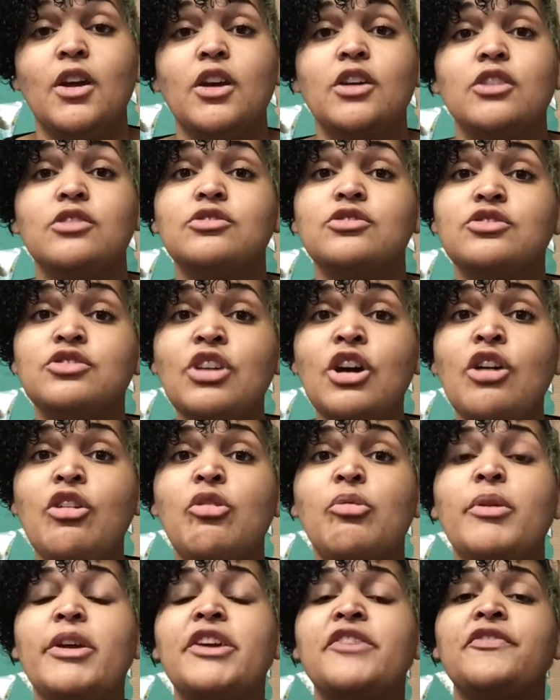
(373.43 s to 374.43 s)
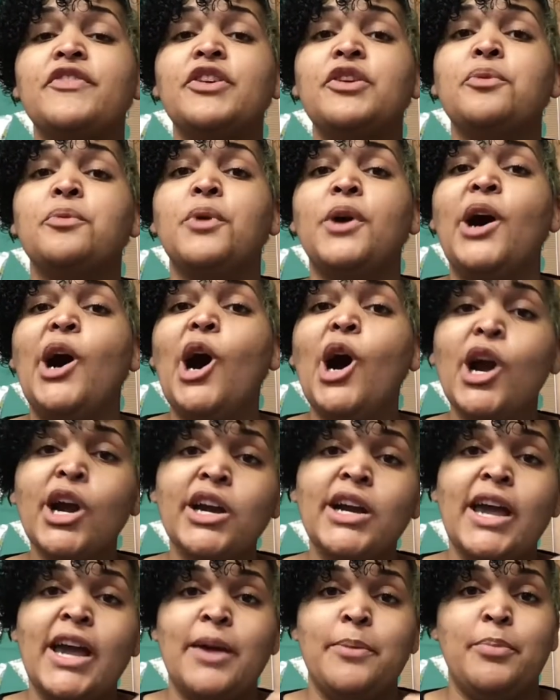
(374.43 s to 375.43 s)
So if you are
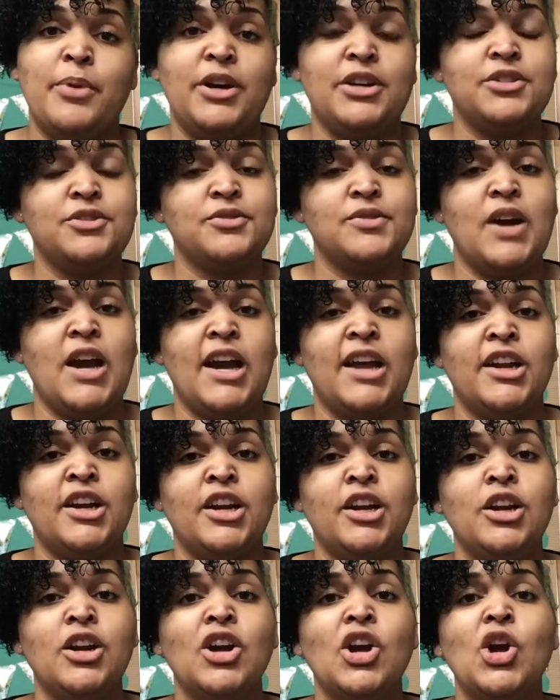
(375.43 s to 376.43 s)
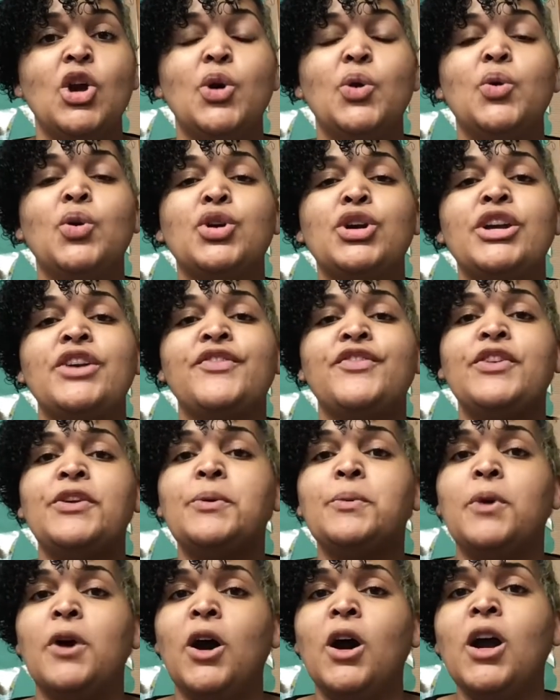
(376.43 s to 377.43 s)
a bus rider or if you
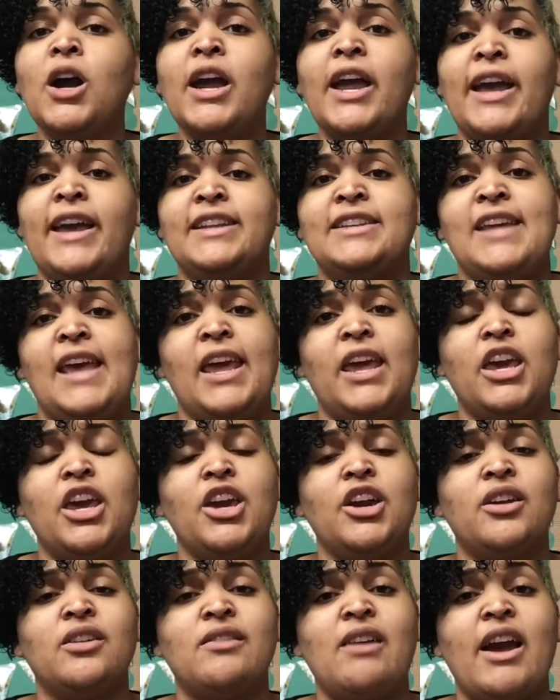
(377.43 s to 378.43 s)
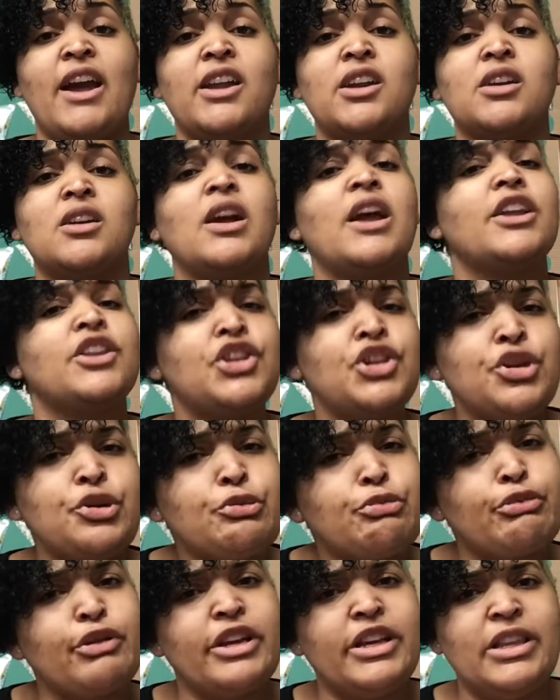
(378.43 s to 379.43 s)
are a daycare rider and you
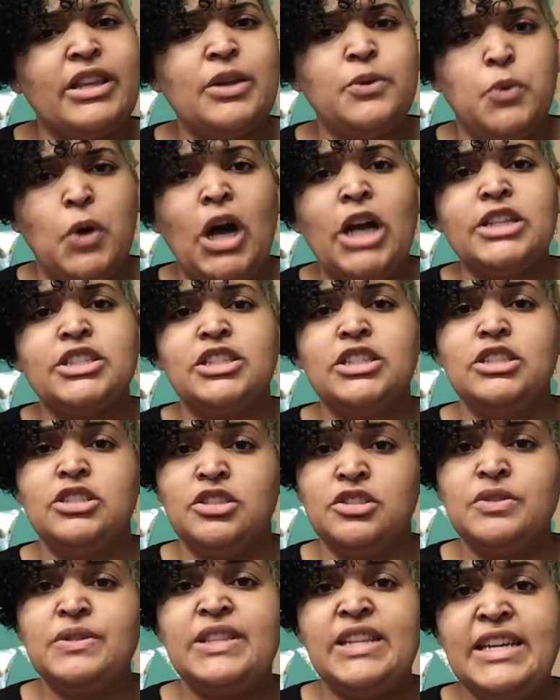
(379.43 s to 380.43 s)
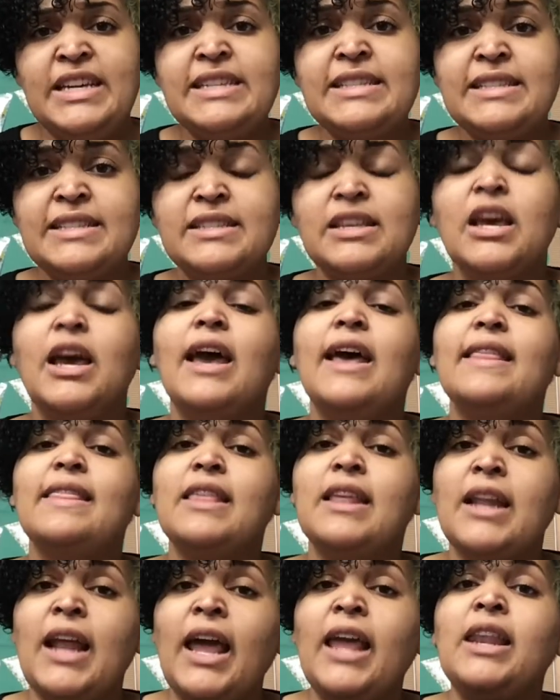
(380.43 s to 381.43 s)
really want to do this,
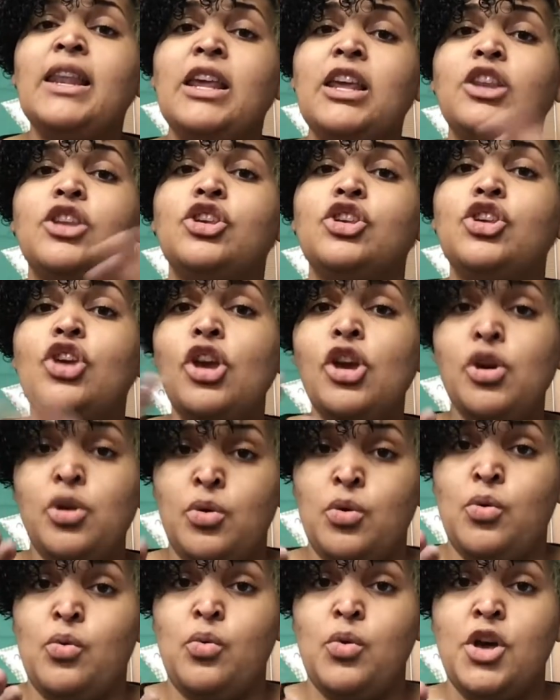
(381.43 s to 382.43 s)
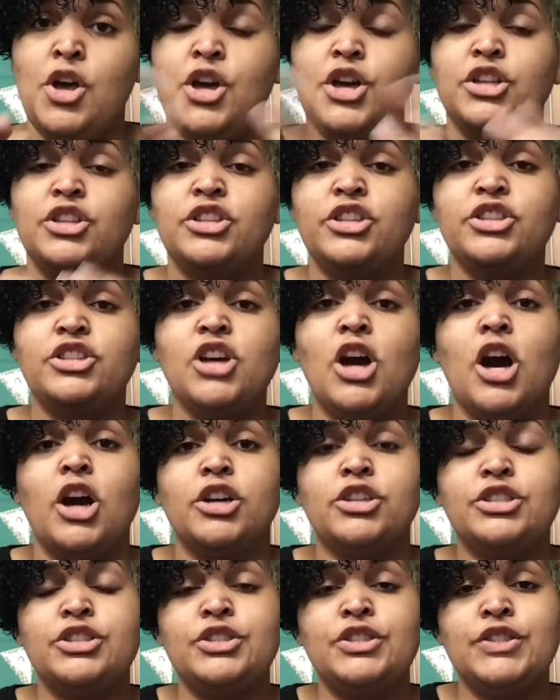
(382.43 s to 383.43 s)
then I need you to talk
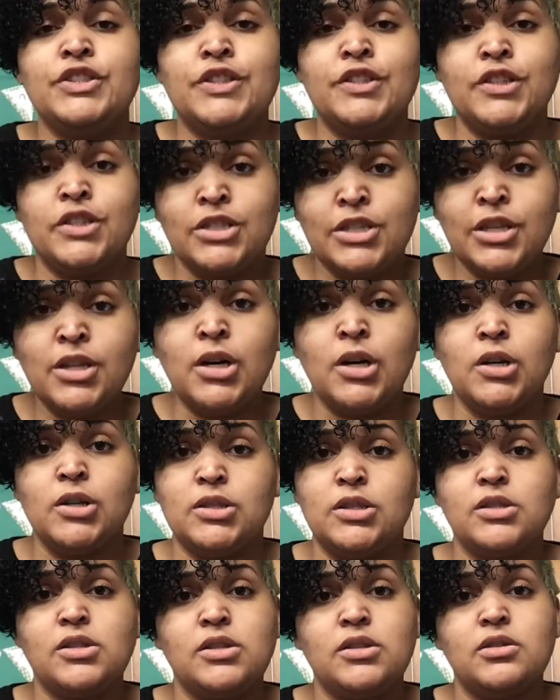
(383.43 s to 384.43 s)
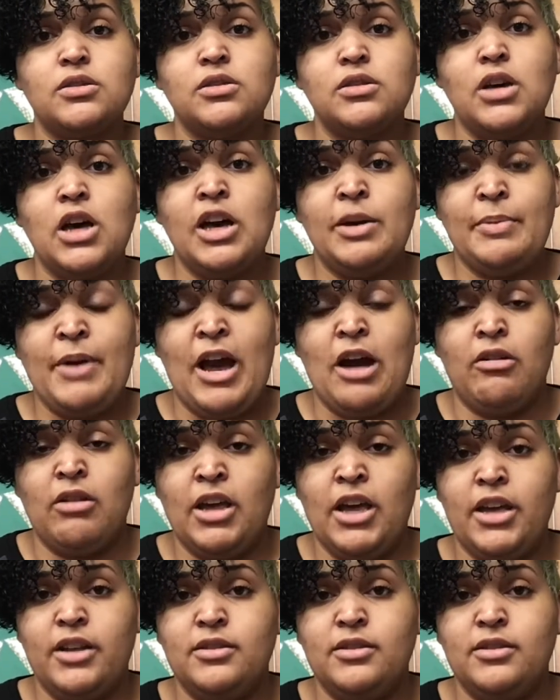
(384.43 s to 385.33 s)
to your adults about it.